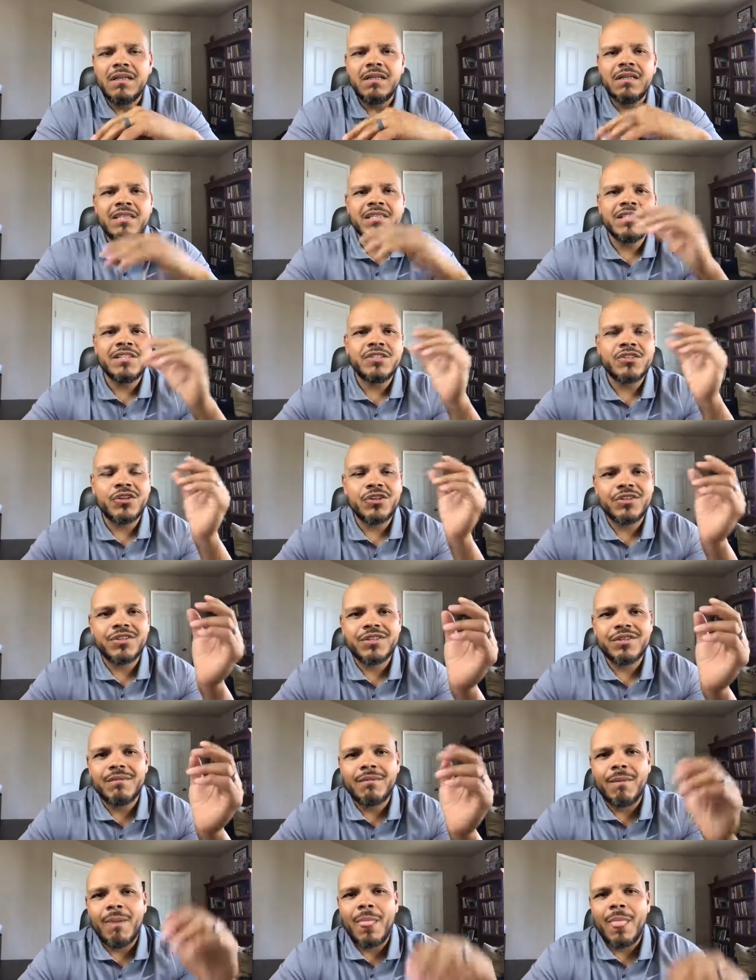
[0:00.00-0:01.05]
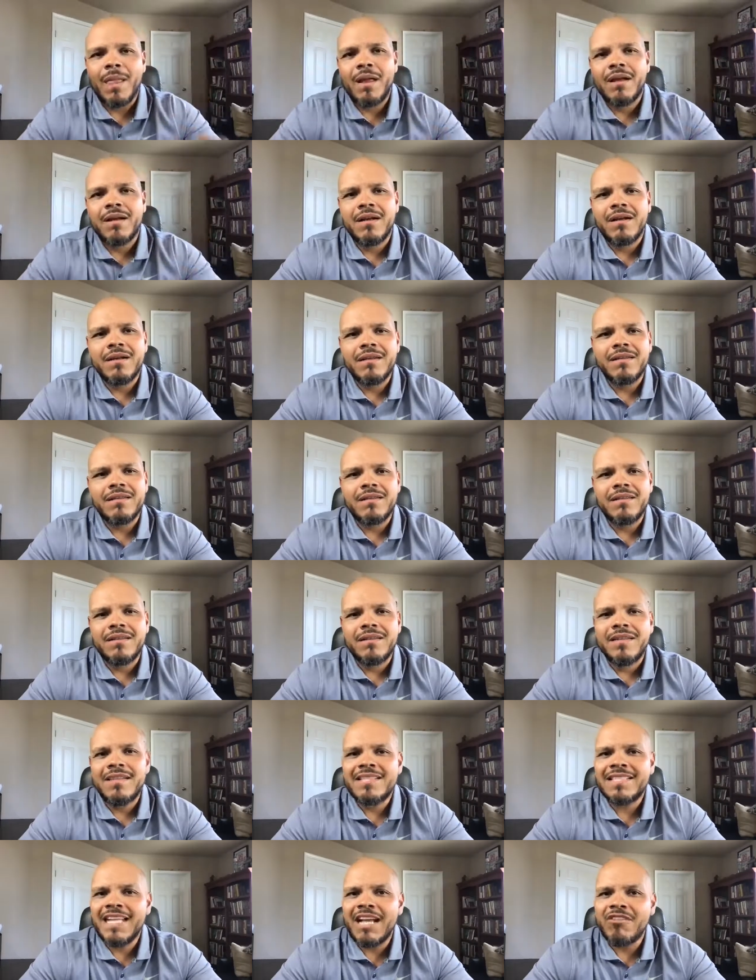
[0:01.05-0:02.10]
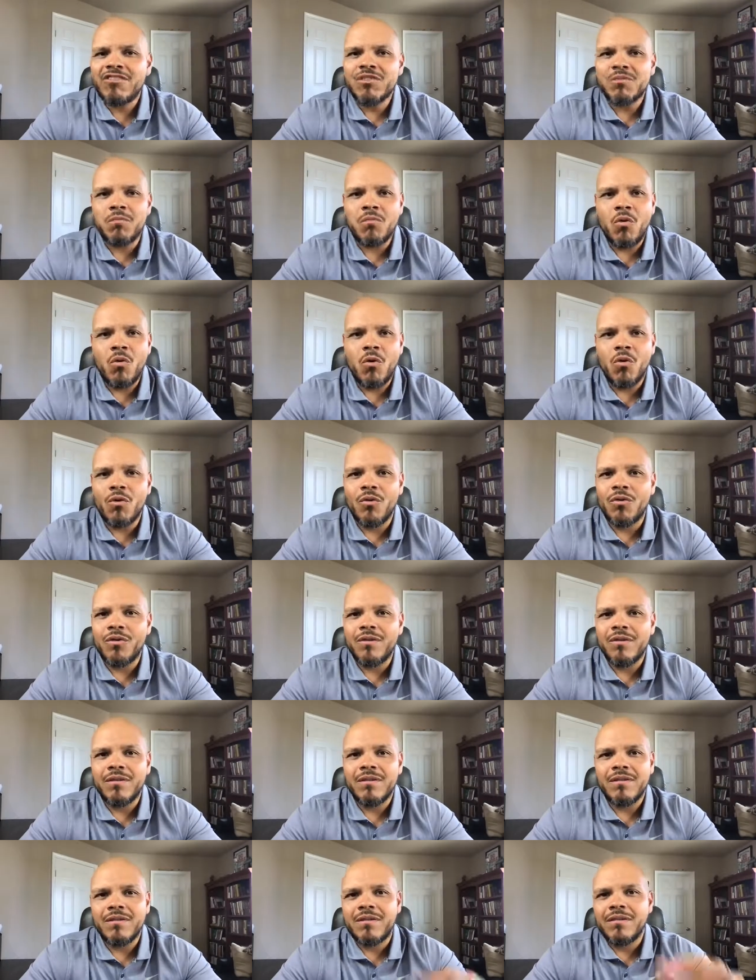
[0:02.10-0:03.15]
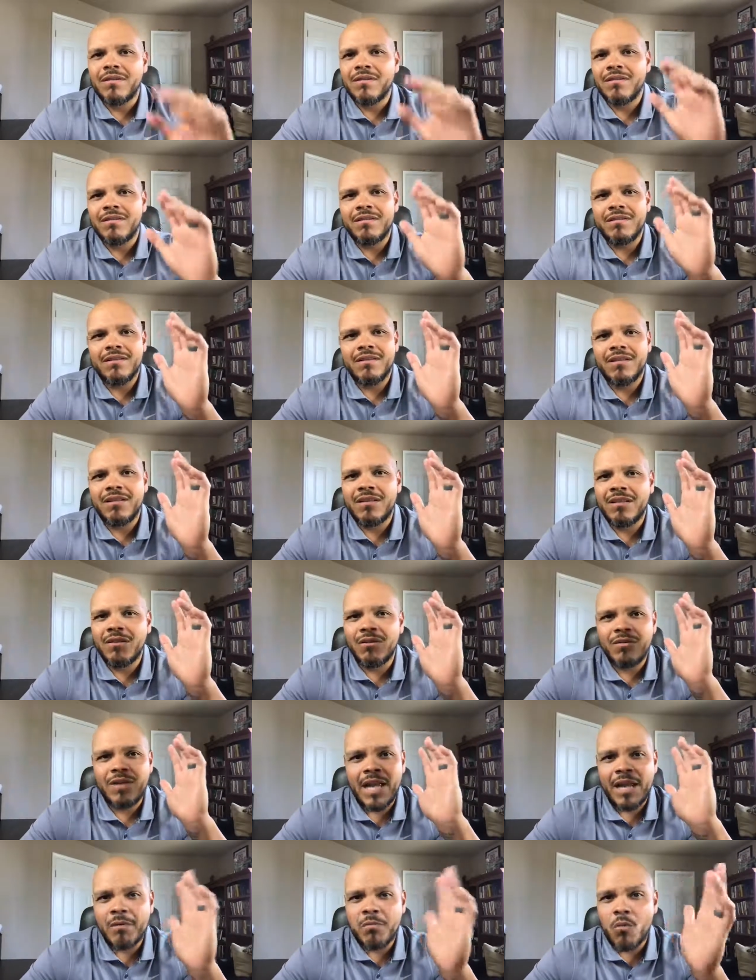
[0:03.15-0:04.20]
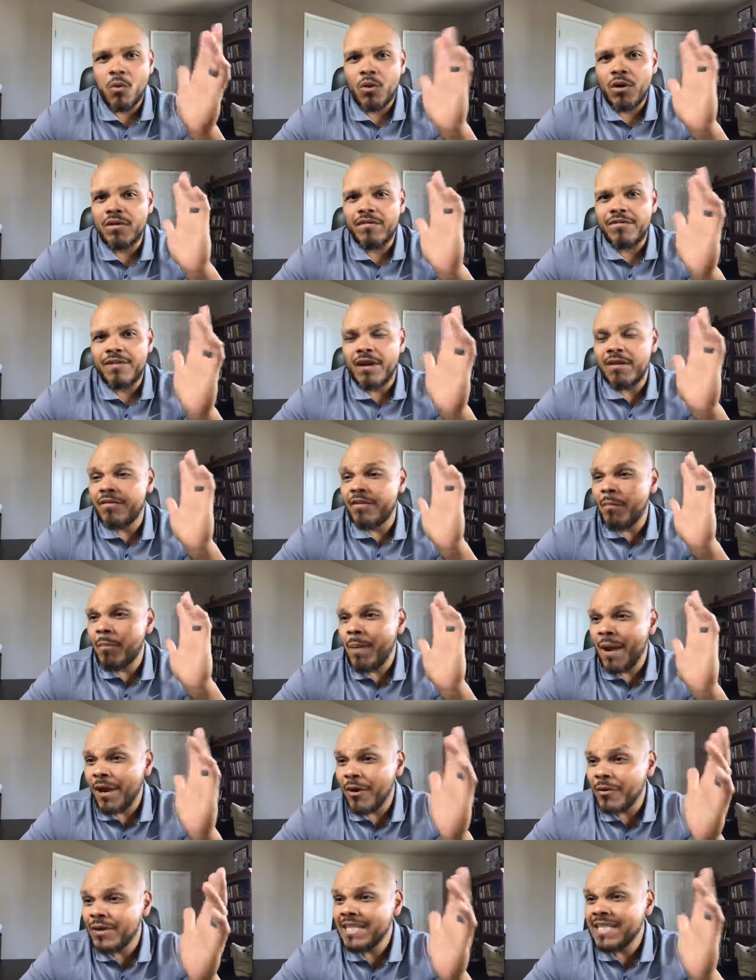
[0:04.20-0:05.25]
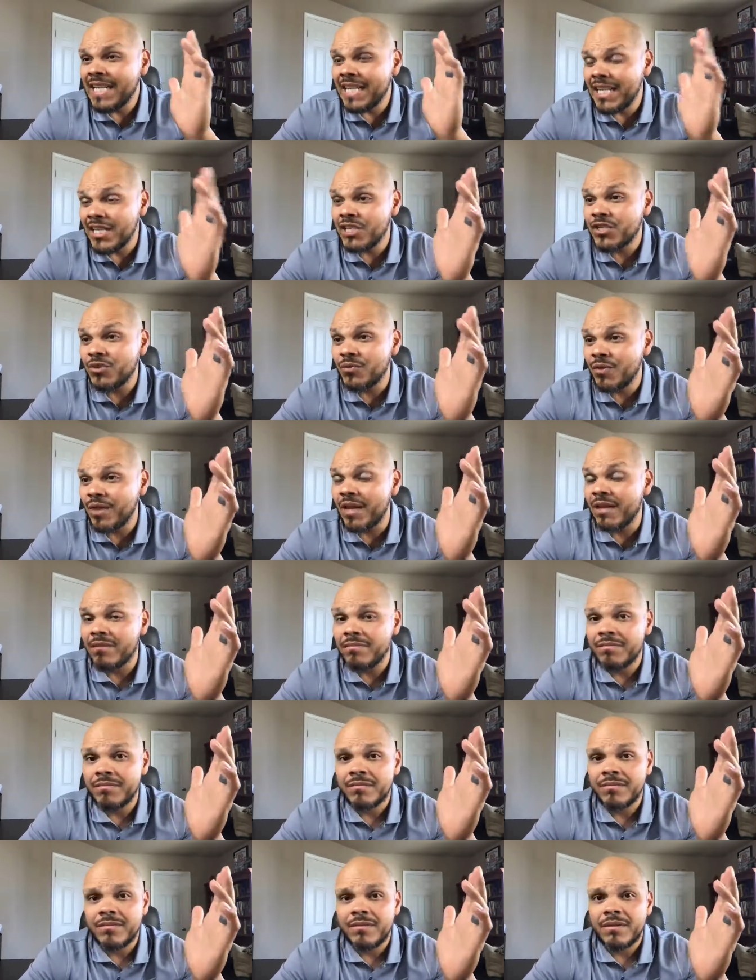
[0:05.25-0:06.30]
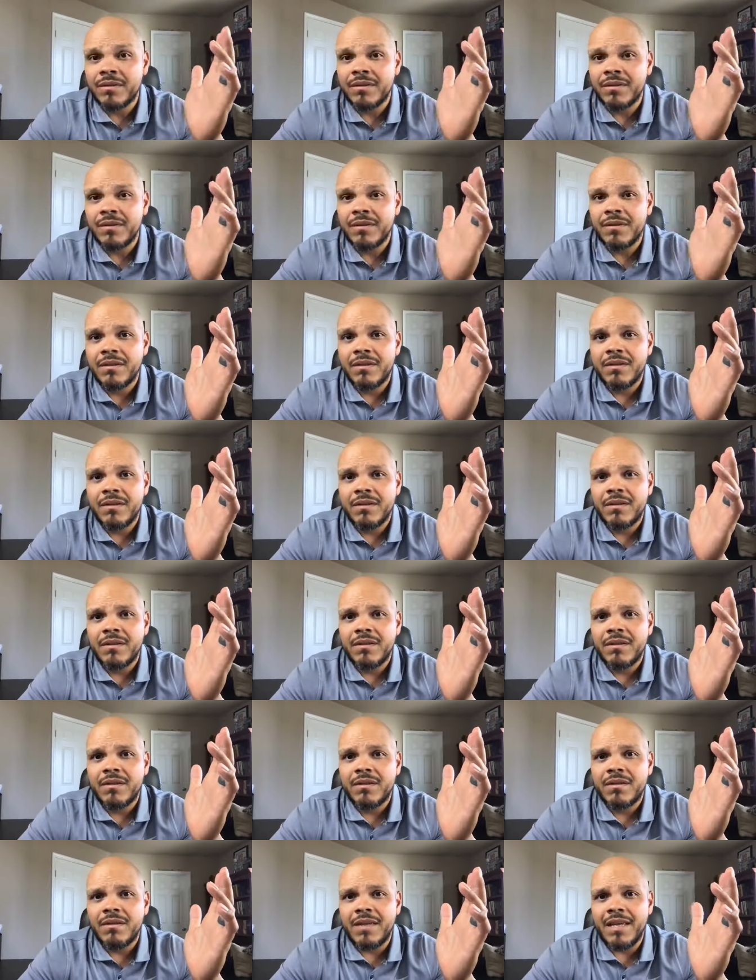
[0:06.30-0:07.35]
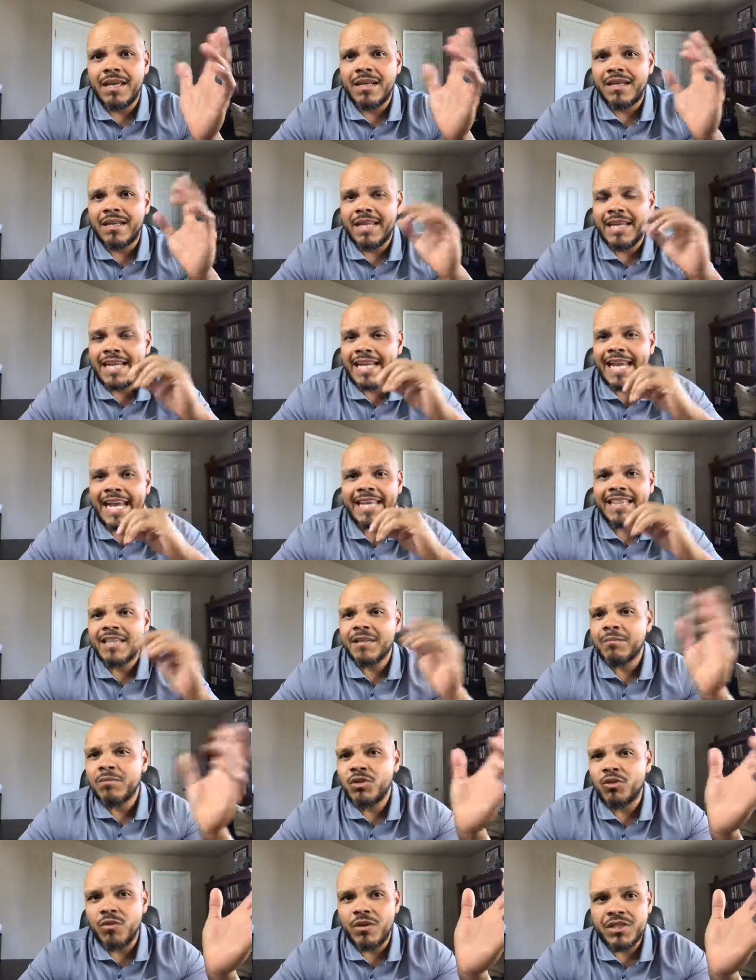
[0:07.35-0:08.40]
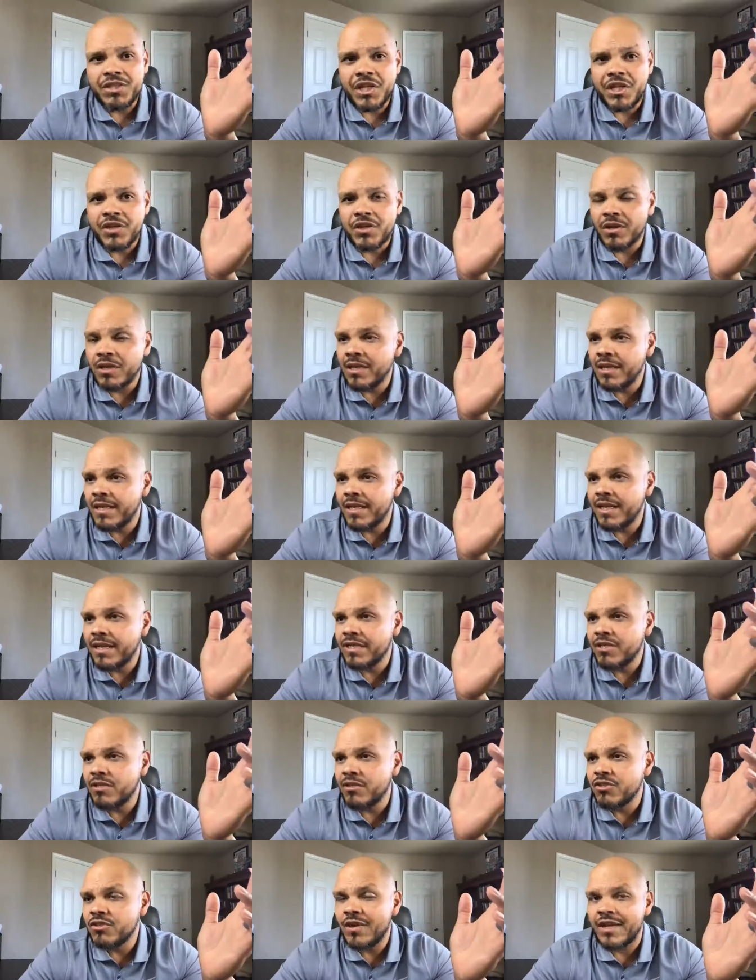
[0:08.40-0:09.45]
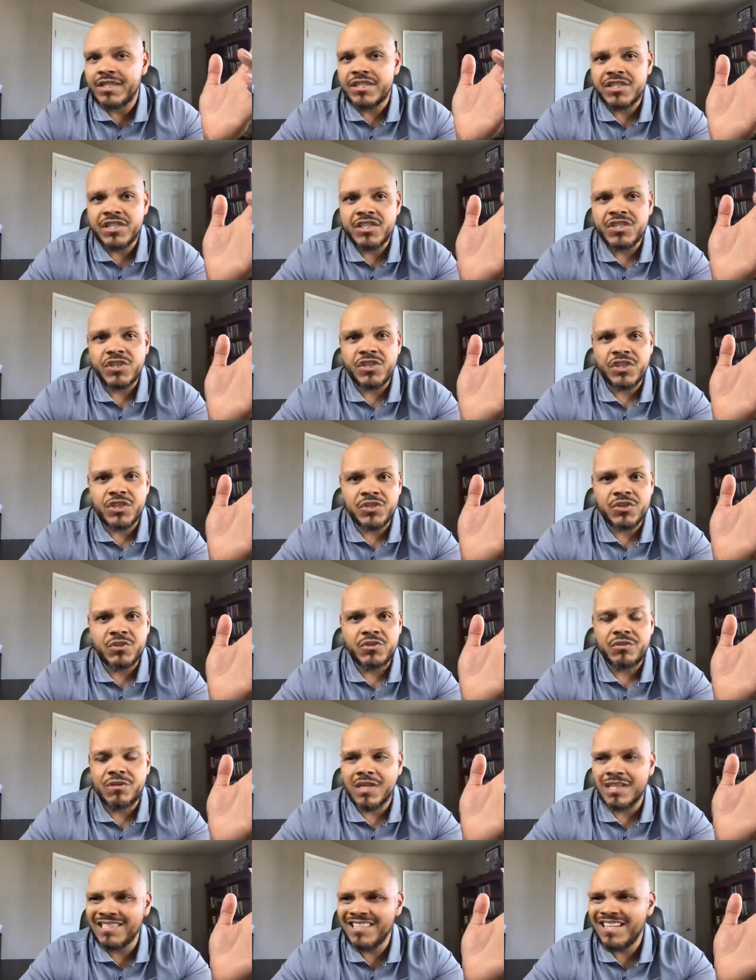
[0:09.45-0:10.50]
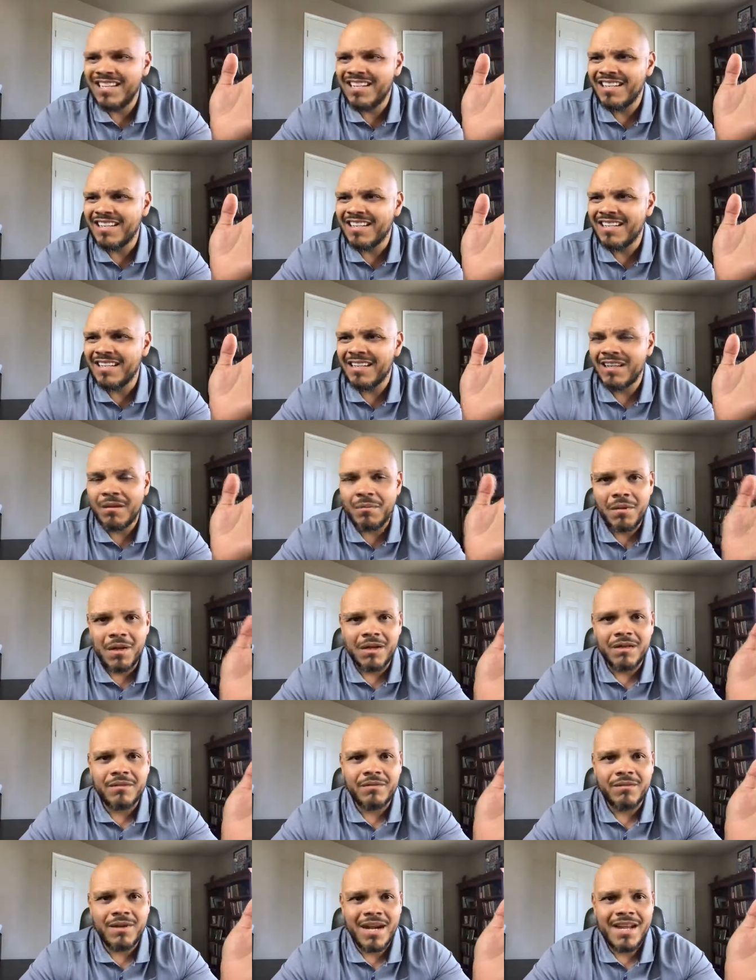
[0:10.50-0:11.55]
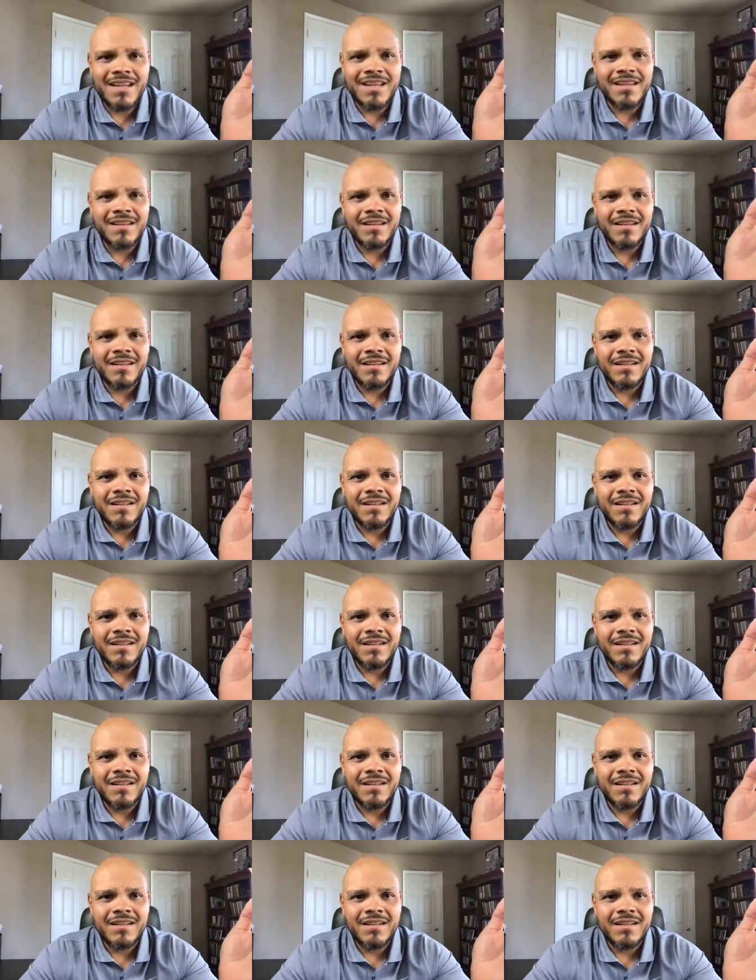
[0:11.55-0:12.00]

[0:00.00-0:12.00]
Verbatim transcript: Listen, church, this sounds more, you know, like more of, of a parenting issue then. Then then get them to a gender clinic to transition issue, doesn't it? Come on, right?